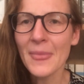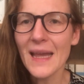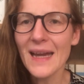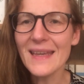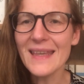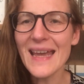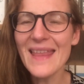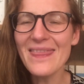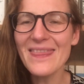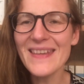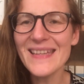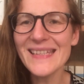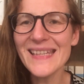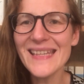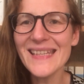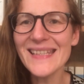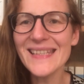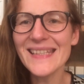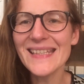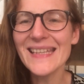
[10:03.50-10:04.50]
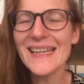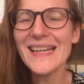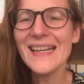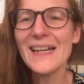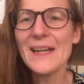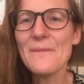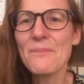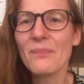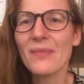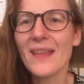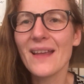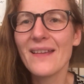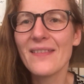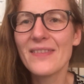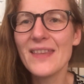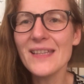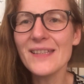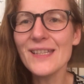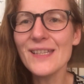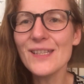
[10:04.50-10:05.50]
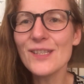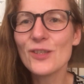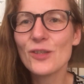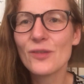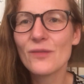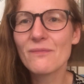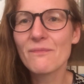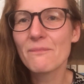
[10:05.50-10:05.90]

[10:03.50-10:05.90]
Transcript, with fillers: Again, this is this is